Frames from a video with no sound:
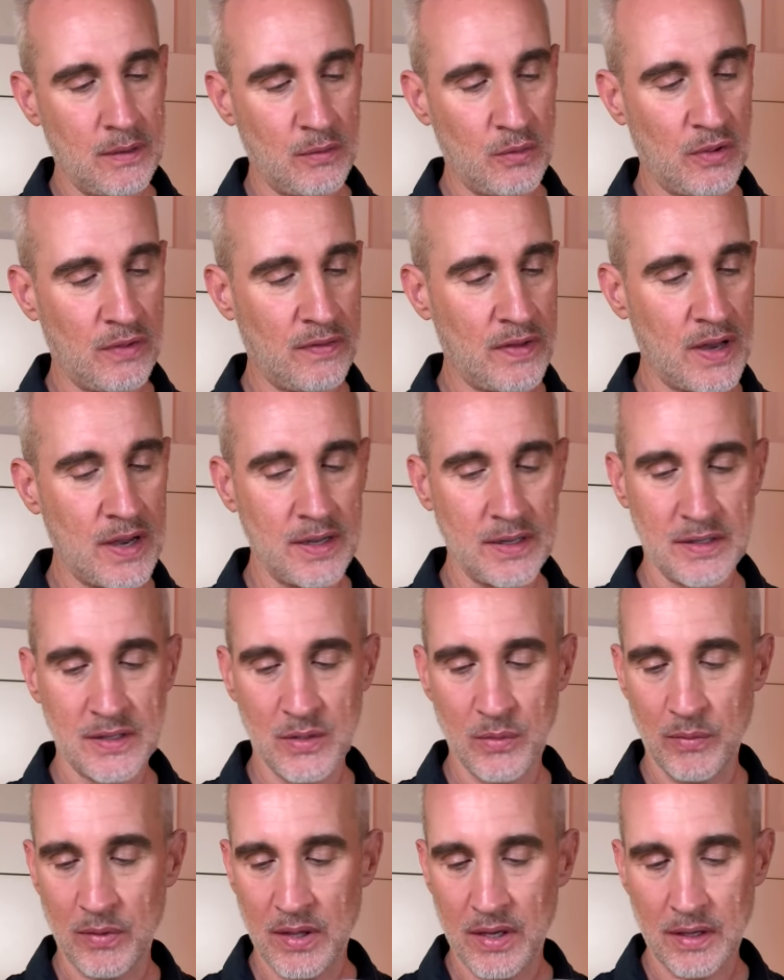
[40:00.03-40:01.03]
We'll find
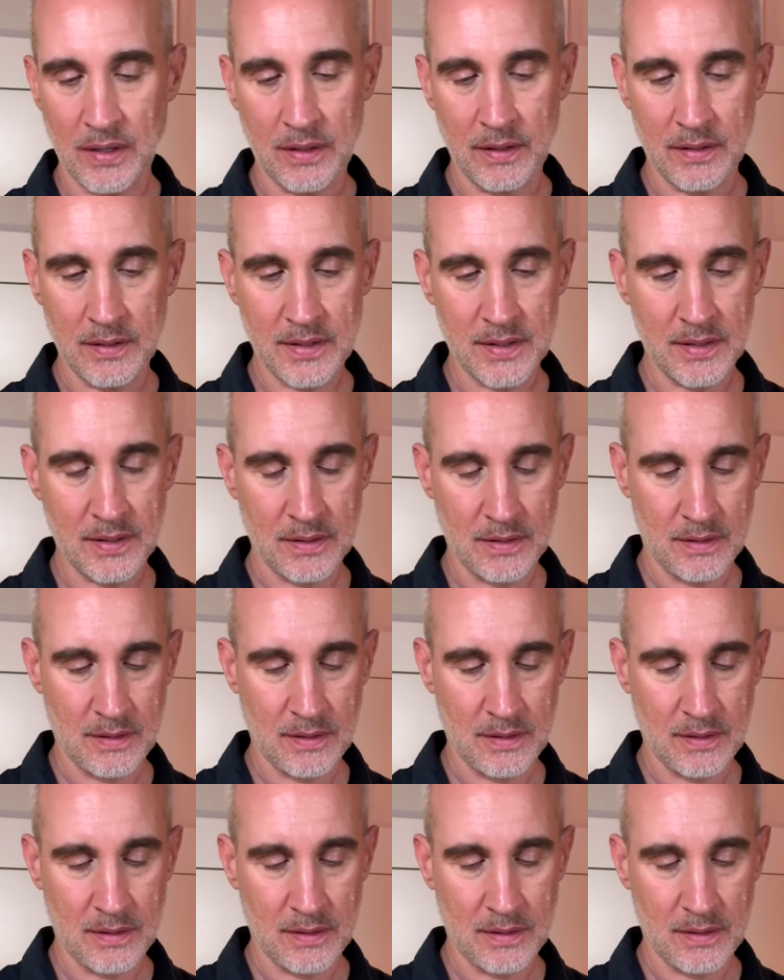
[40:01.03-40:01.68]
some things.